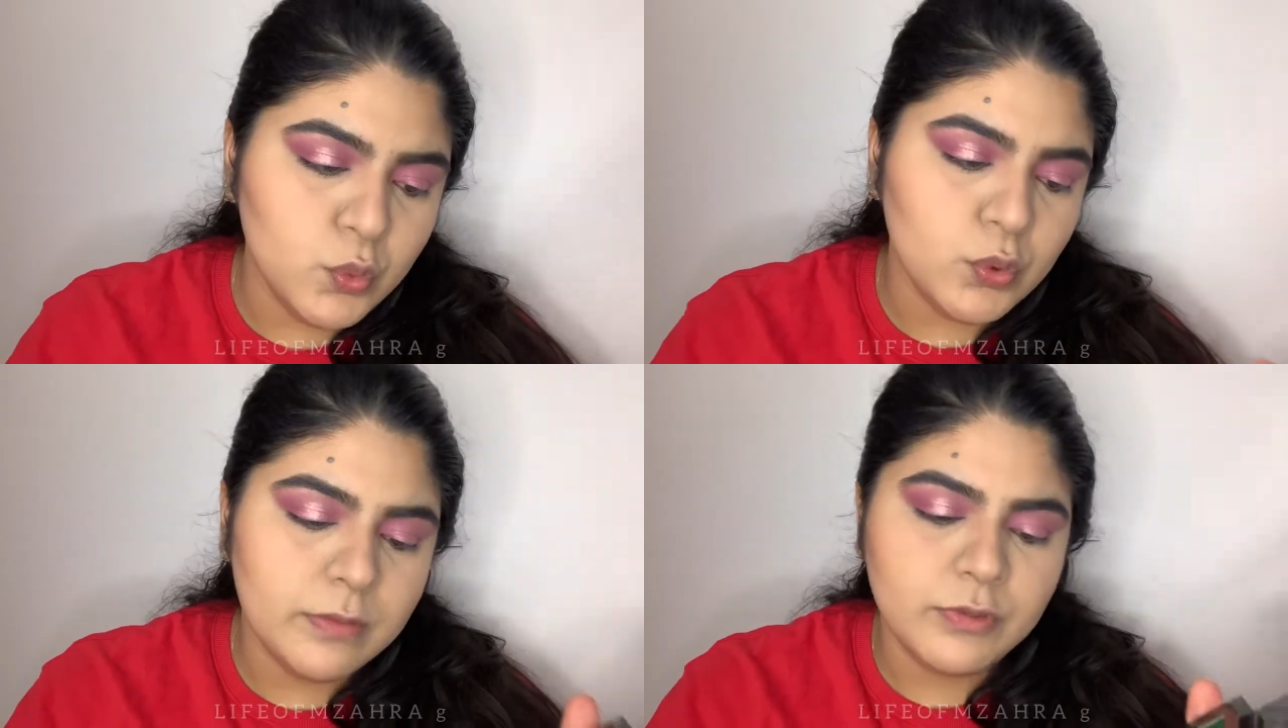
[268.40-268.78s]

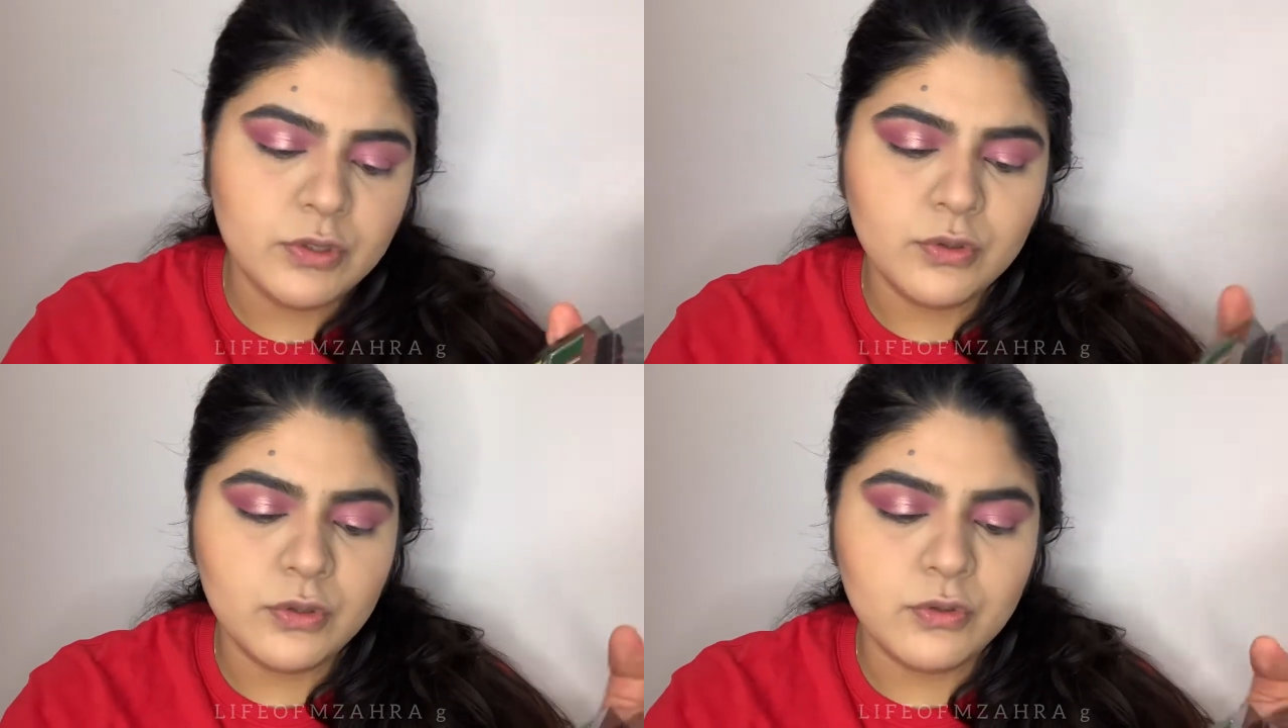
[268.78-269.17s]
i'm just
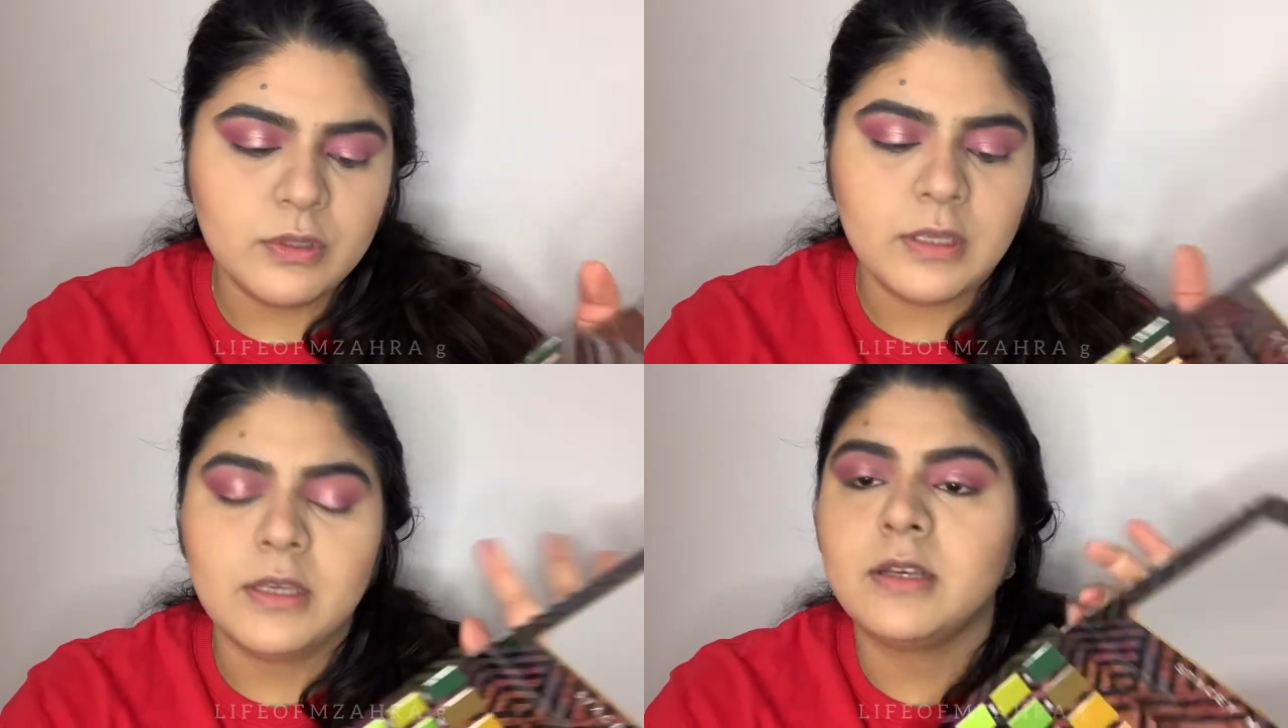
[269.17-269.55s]
going to
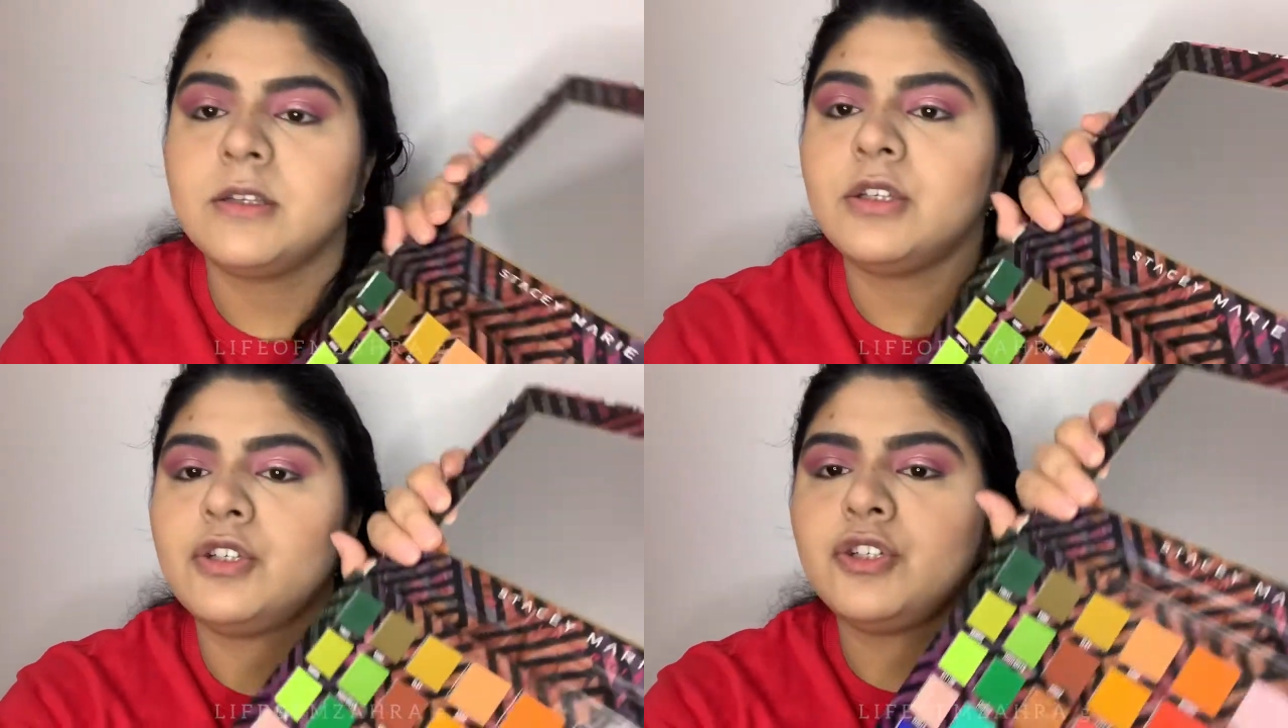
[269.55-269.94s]
take the
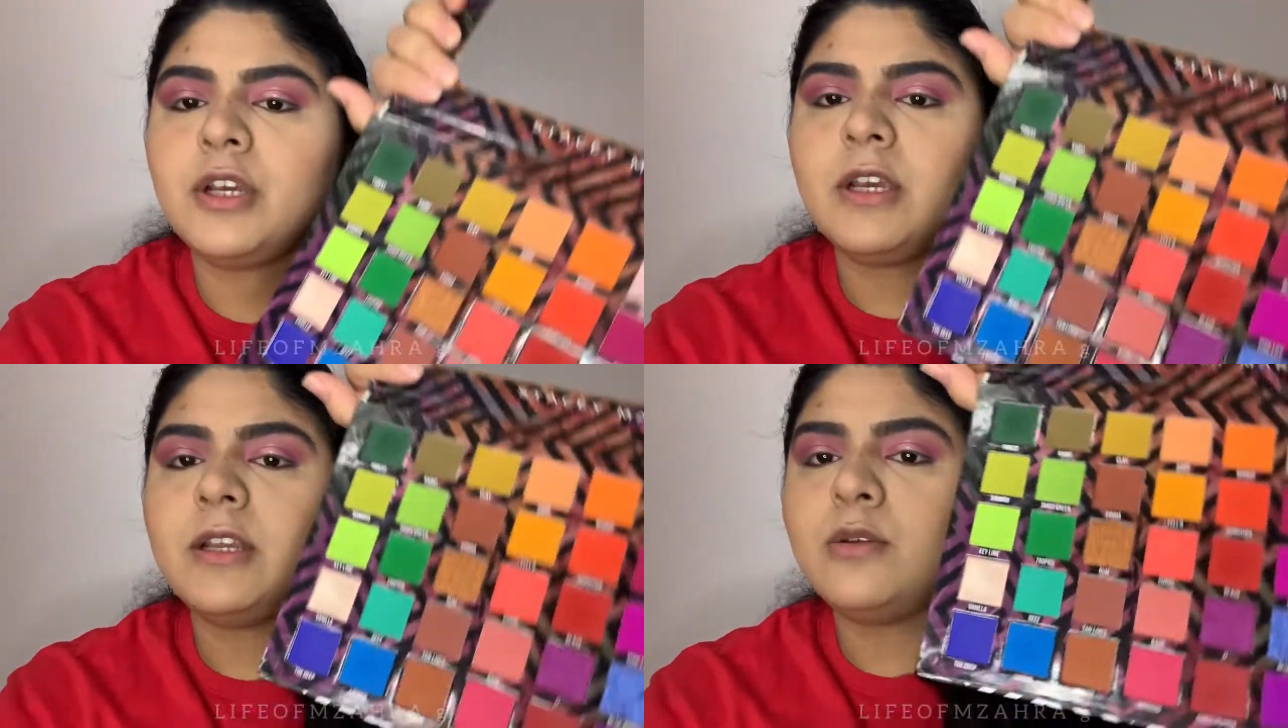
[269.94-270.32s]

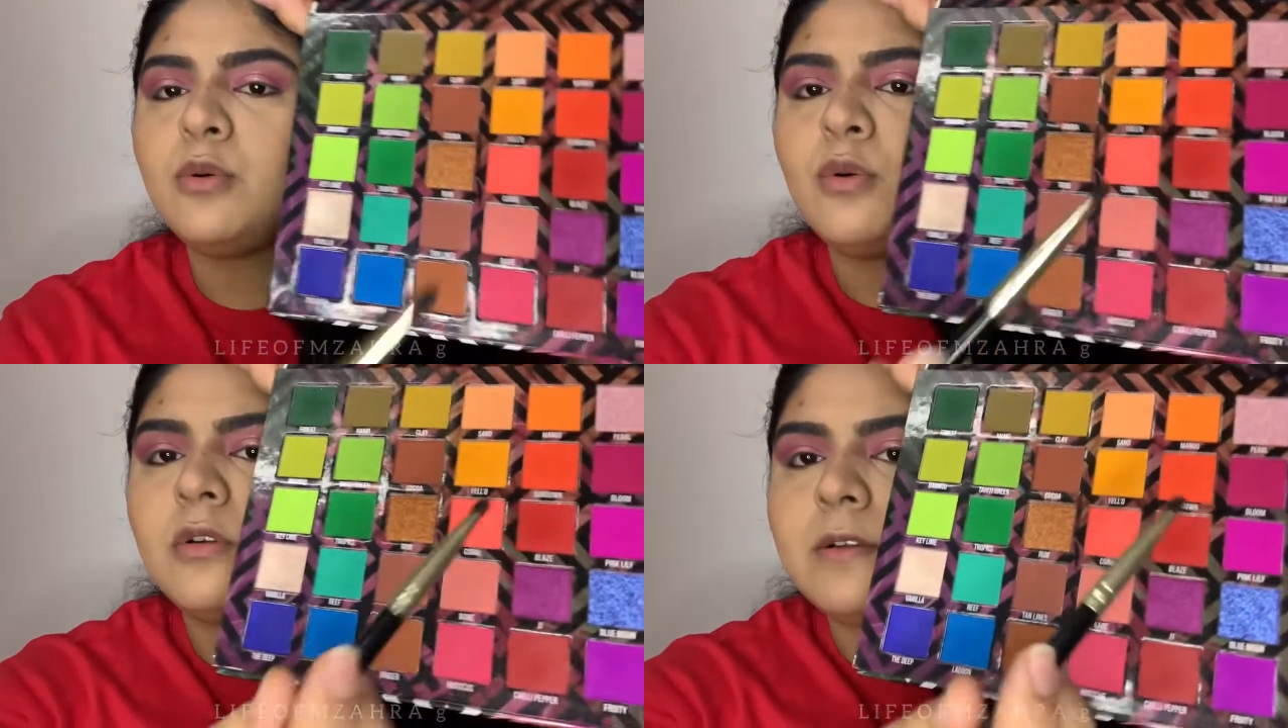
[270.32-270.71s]
shade
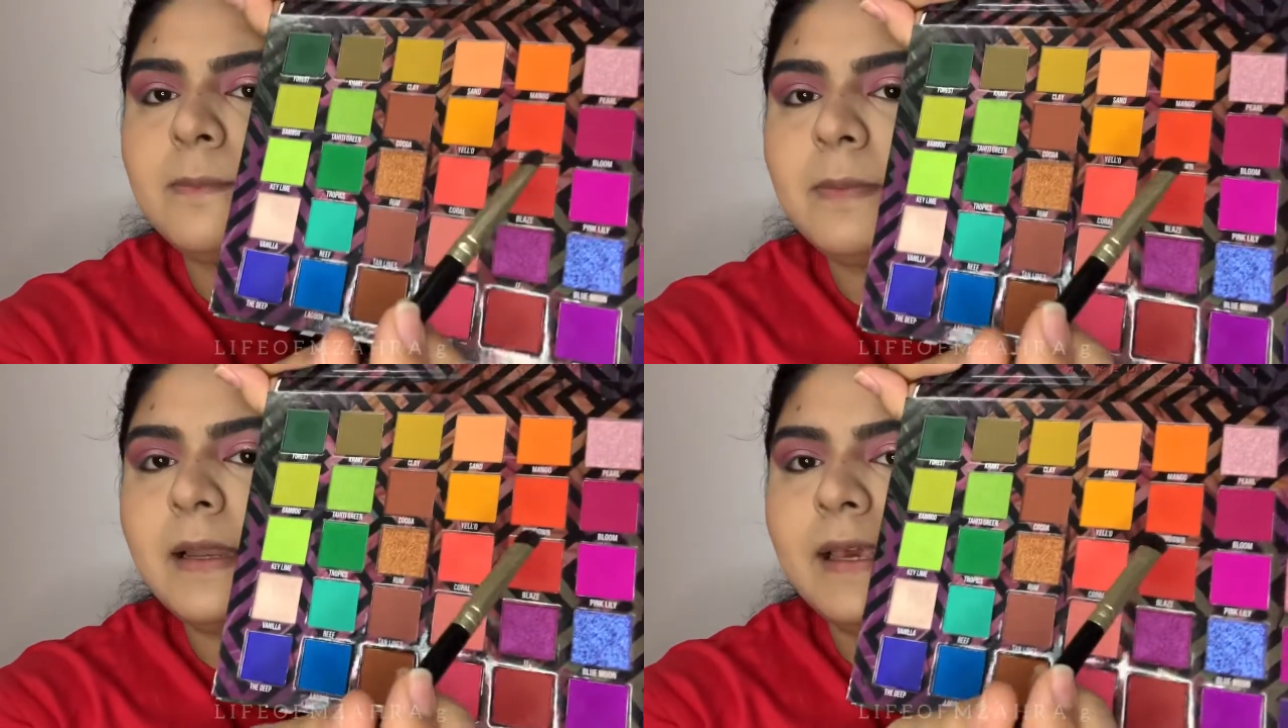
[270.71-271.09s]
called
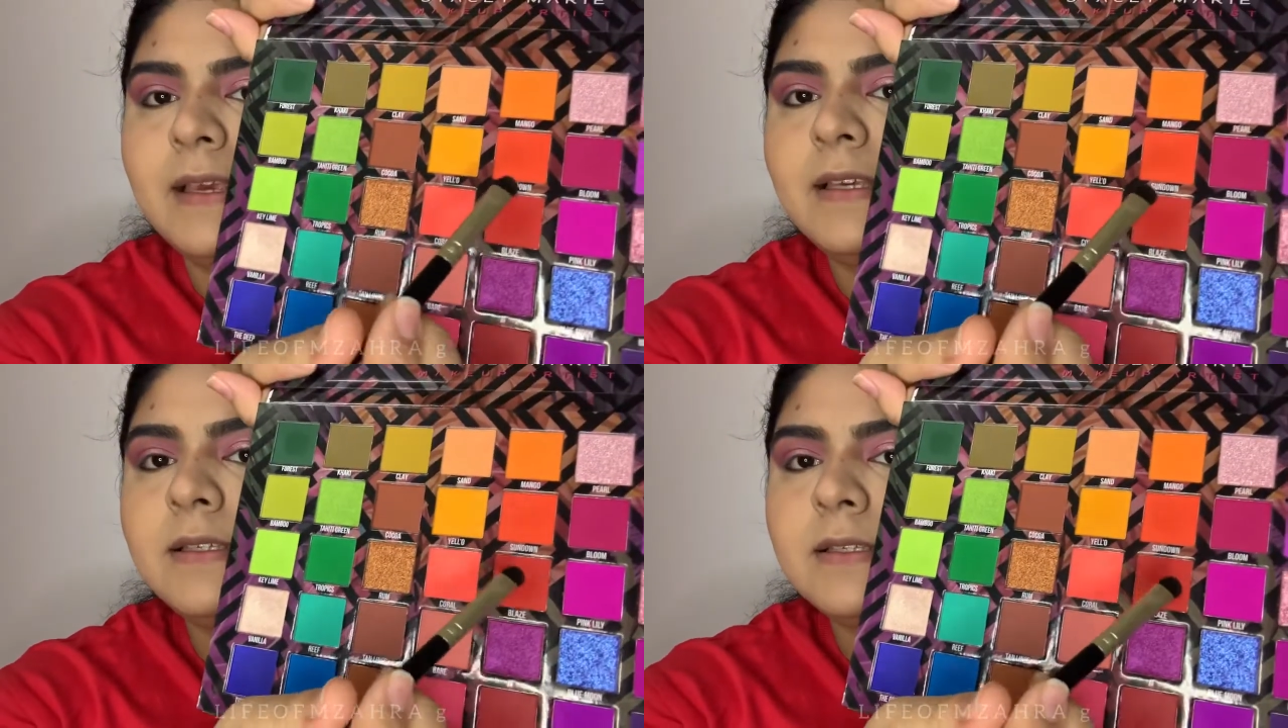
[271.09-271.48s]

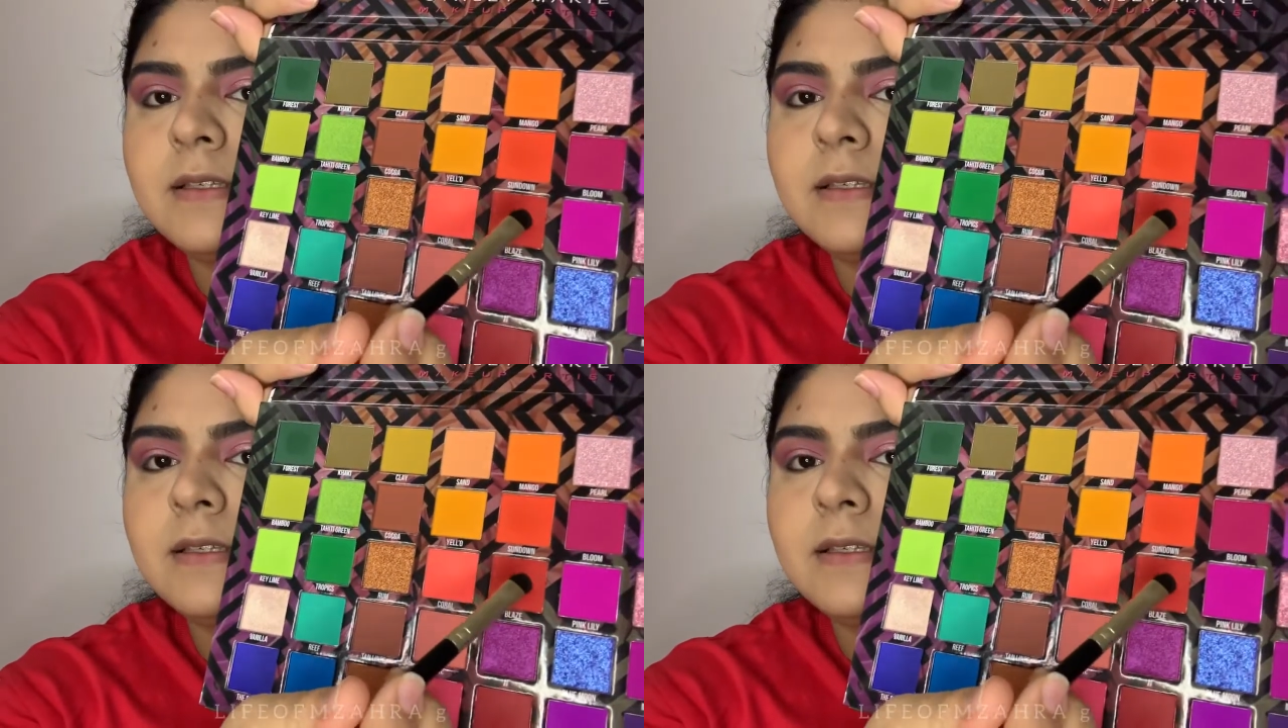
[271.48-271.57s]
blaze